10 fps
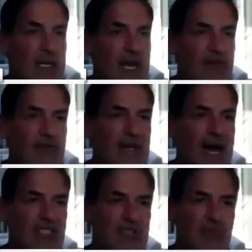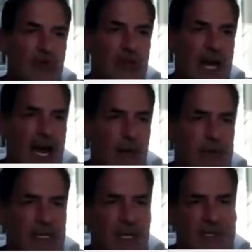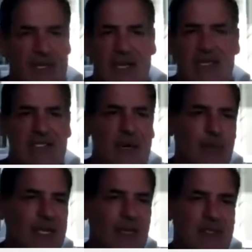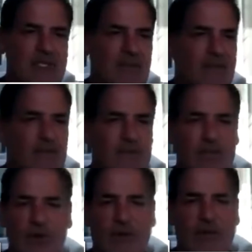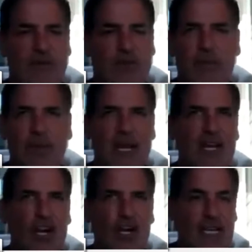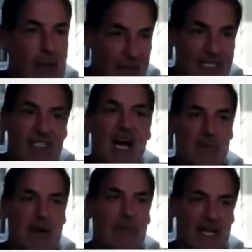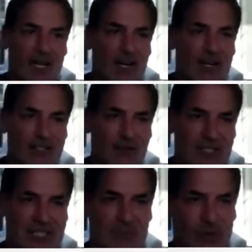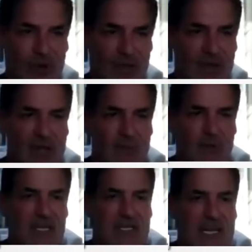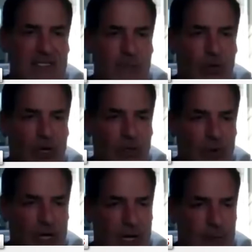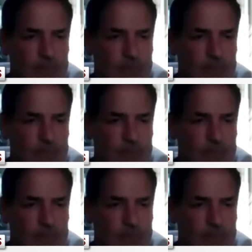and you've got to smooth it out because somebody comes in for a play to earn game. Let's talk about play to earn too at some point, because that's important right now.